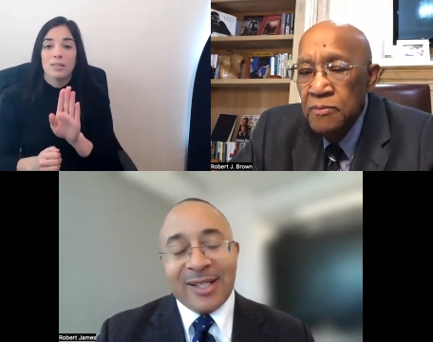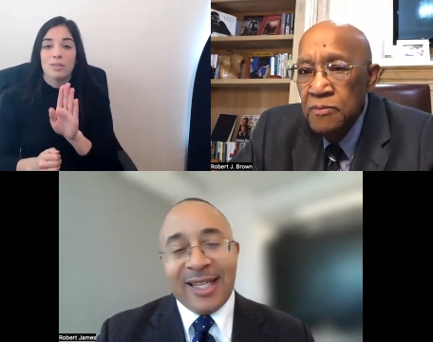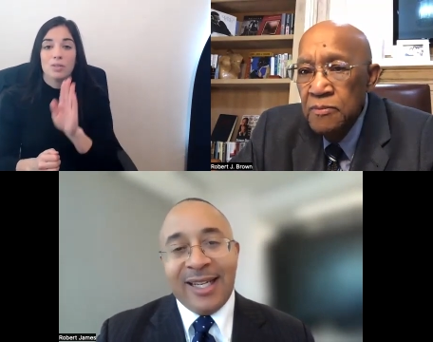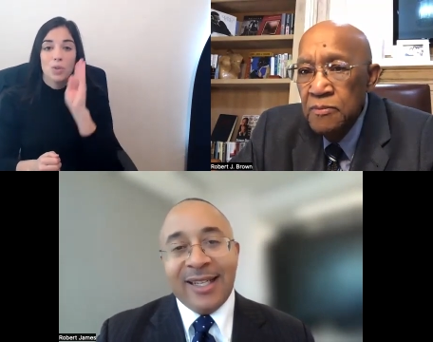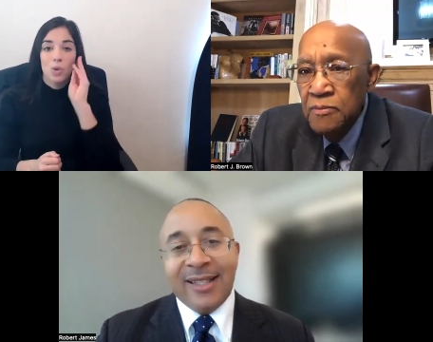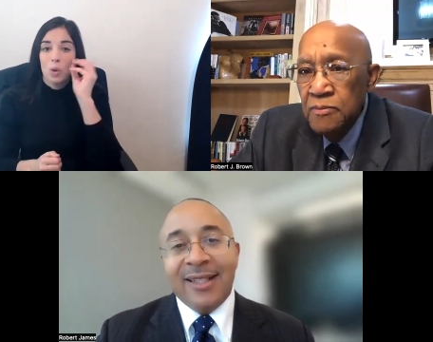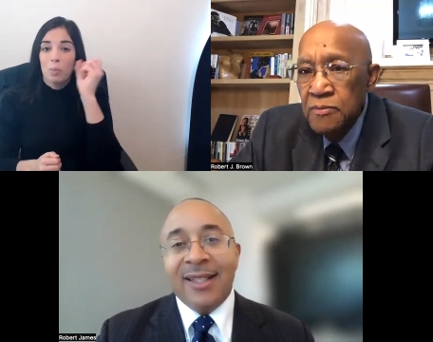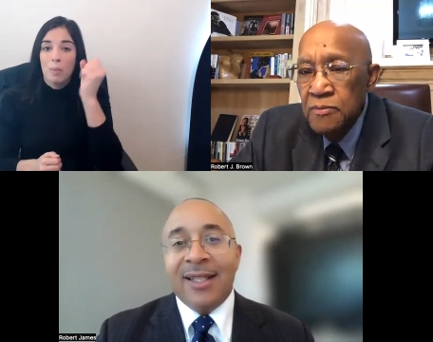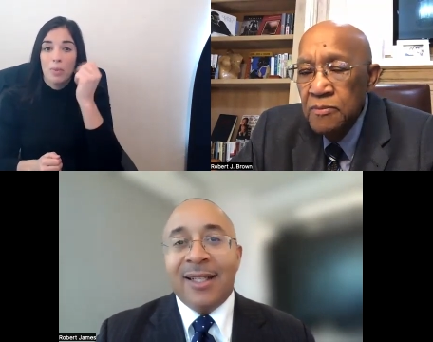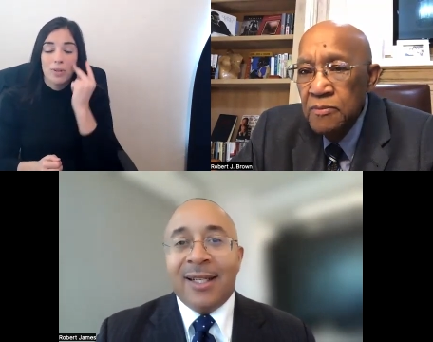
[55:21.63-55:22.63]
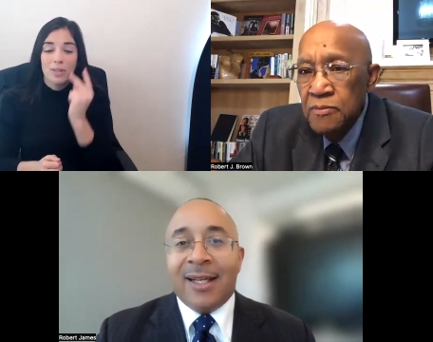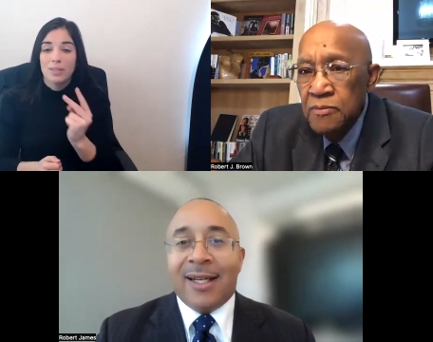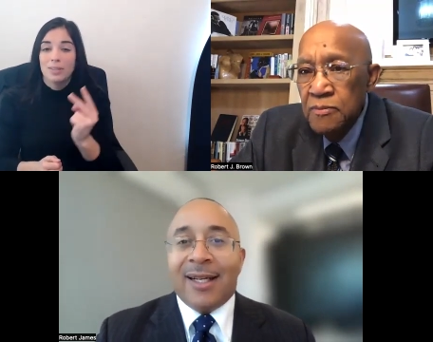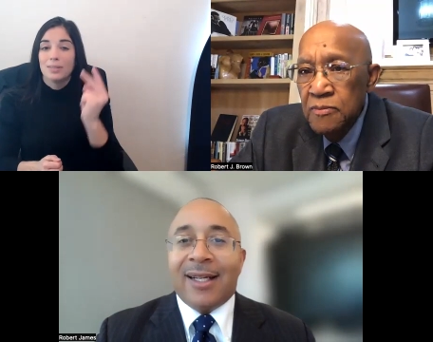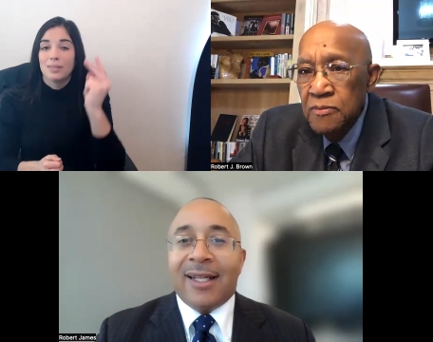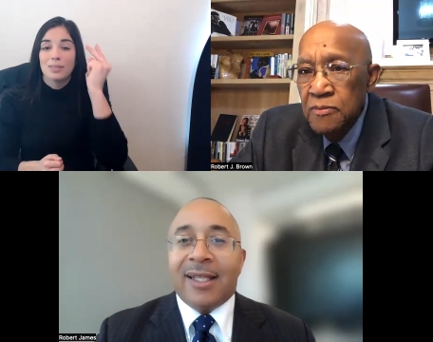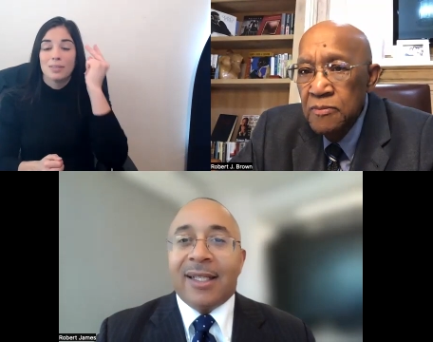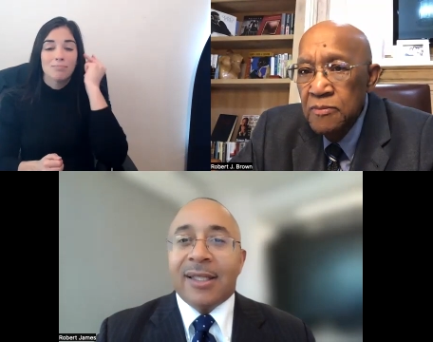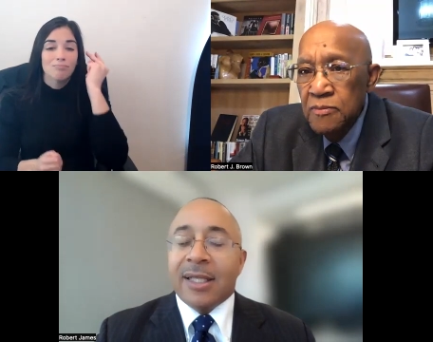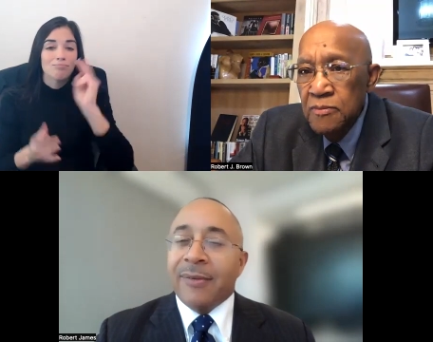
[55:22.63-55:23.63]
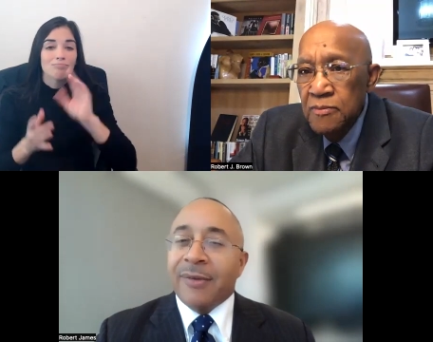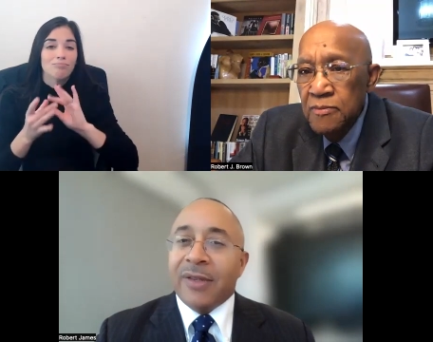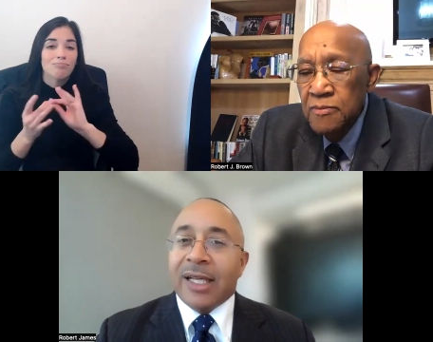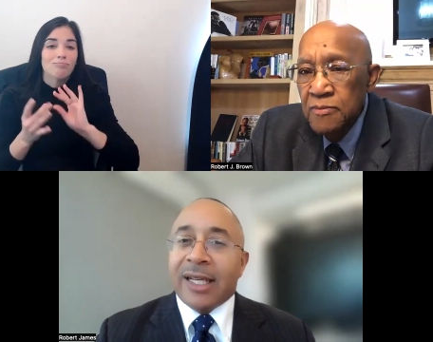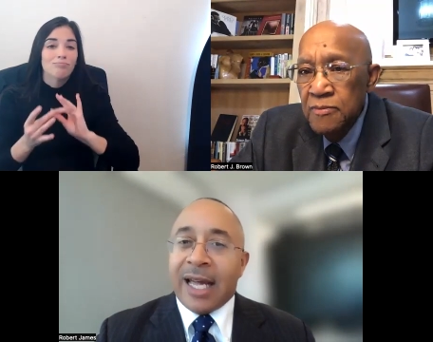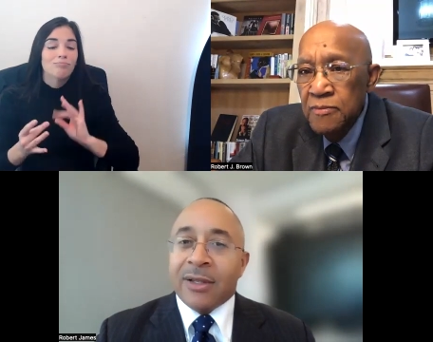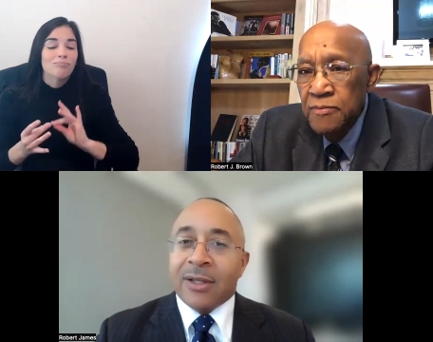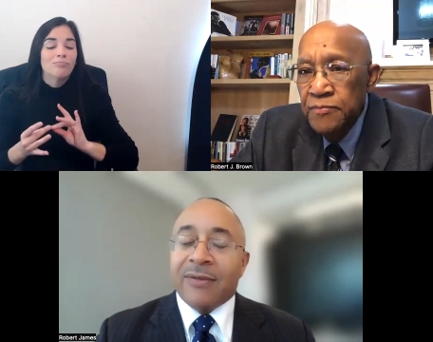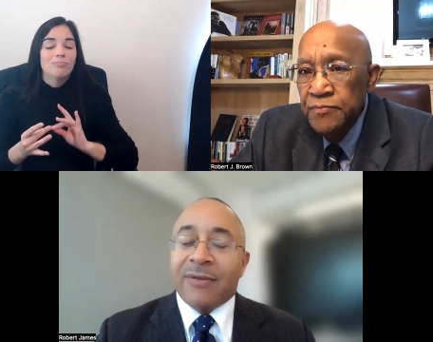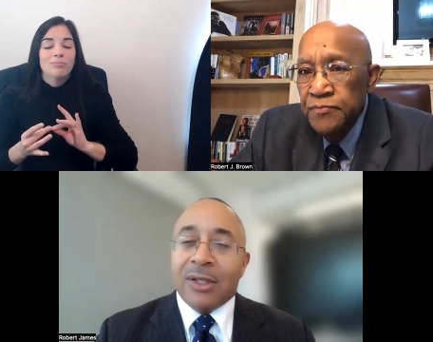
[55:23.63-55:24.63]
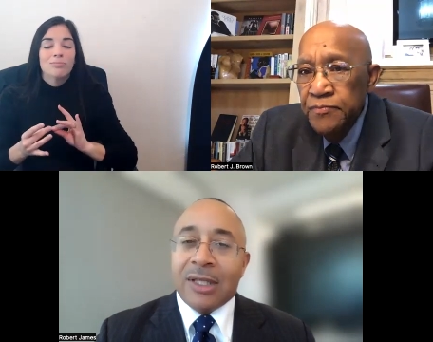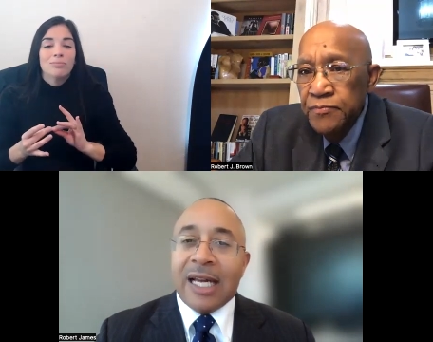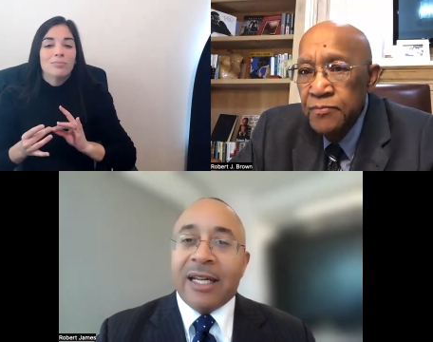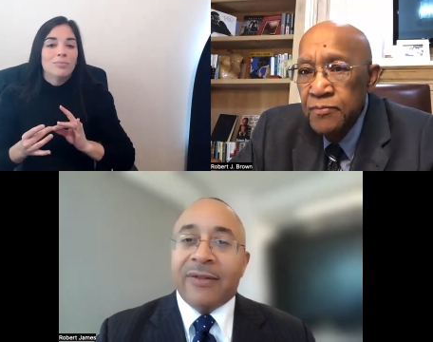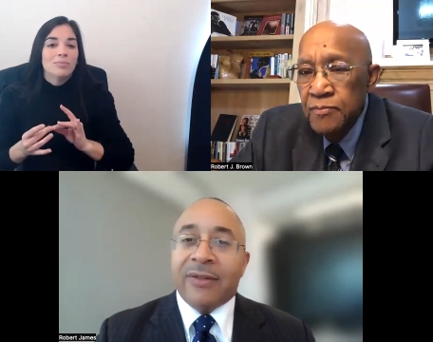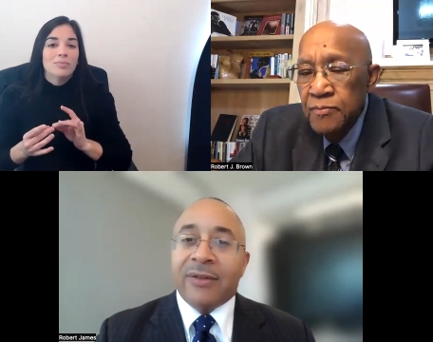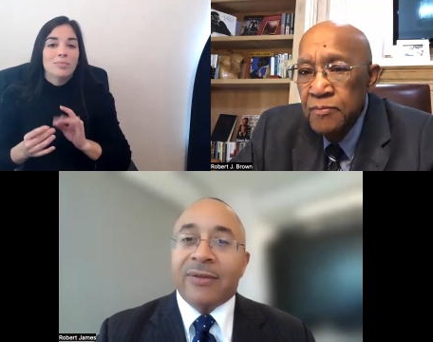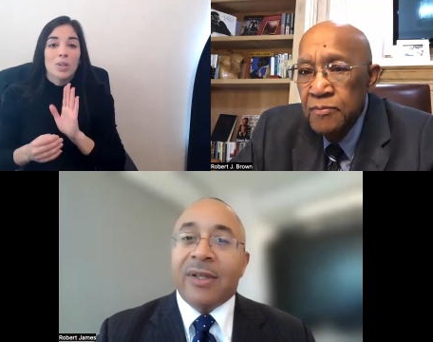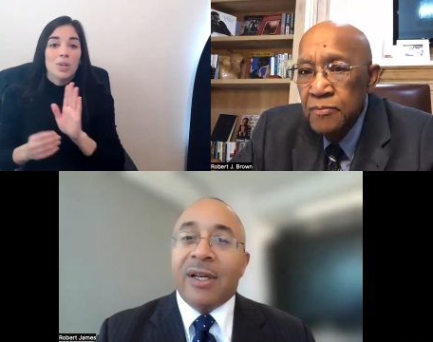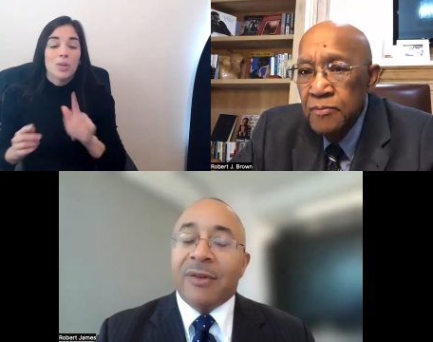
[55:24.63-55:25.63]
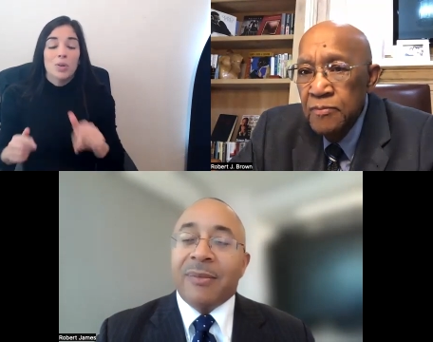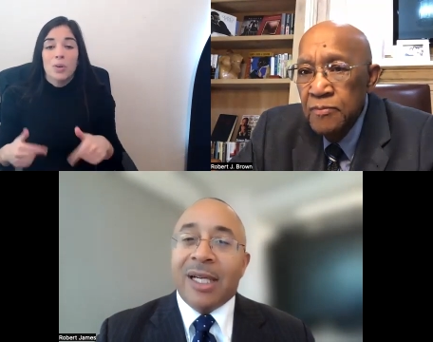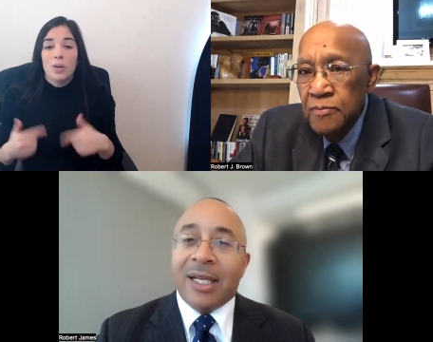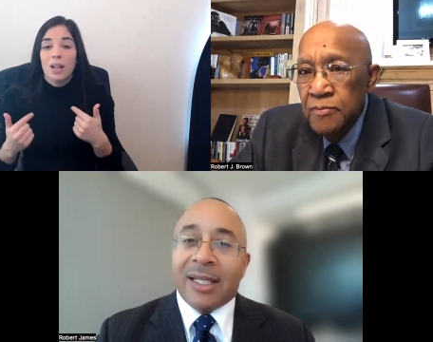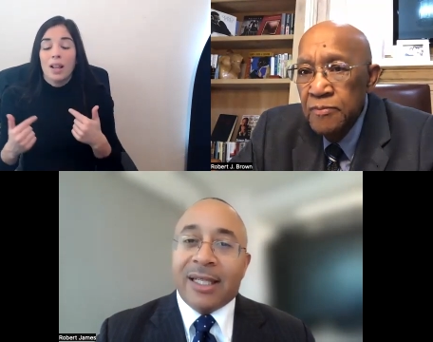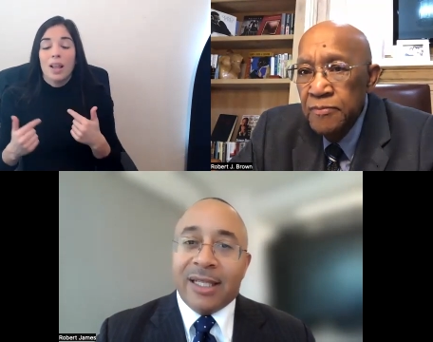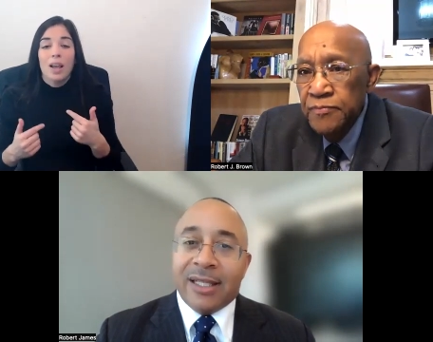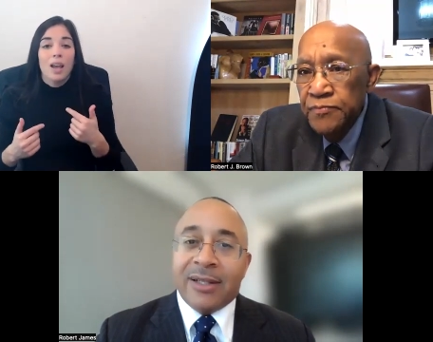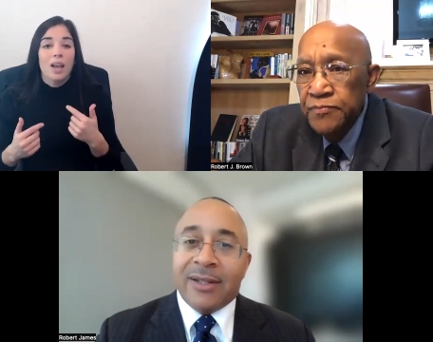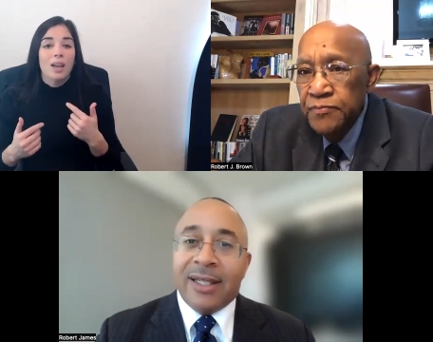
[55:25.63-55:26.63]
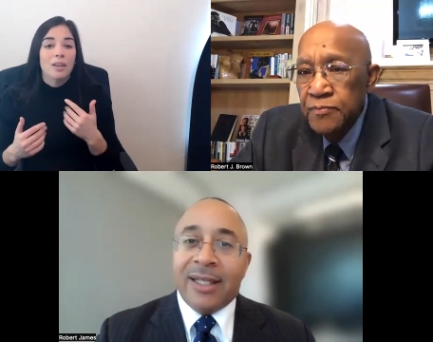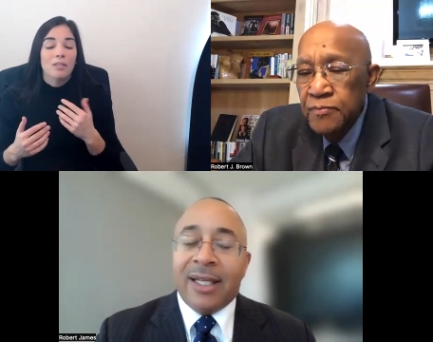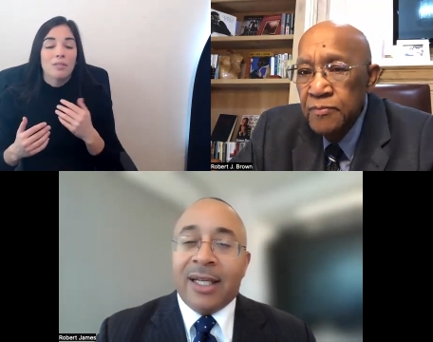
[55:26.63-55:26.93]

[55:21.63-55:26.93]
Speaker 1: King, uh, some of the accounts of your life of, of American history